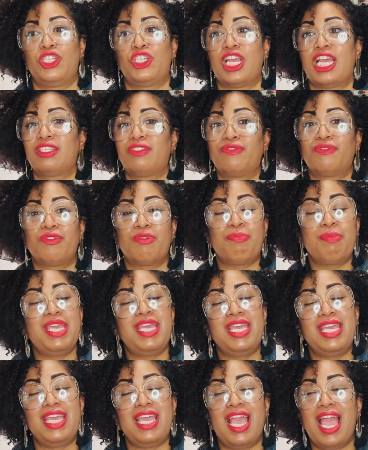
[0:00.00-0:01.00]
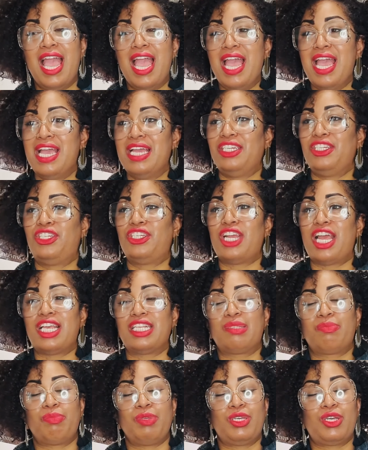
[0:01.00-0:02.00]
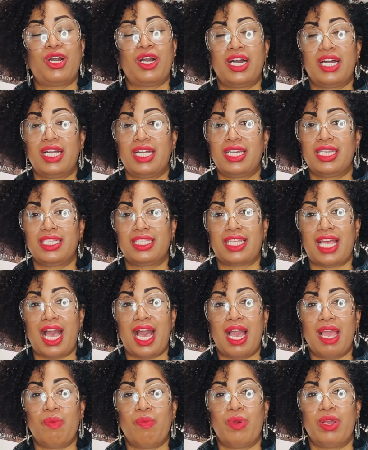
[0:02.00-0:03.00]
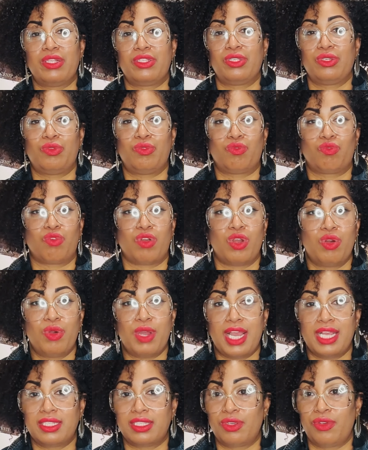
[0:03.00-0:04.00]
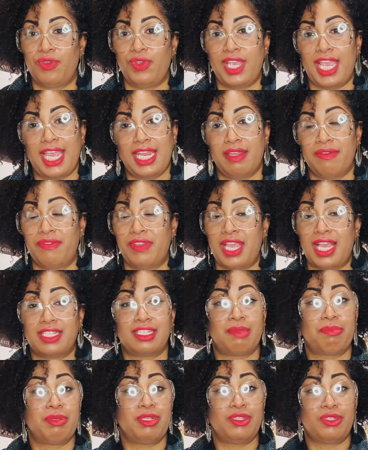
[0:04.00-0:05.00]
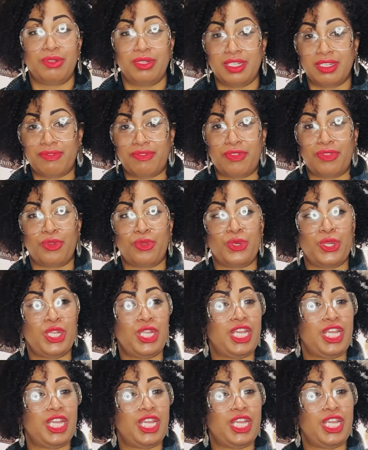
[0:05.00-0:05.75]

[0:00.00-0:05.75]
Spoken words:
just for me, just because I want to grow as a creative. Yes, I've been doing this for 30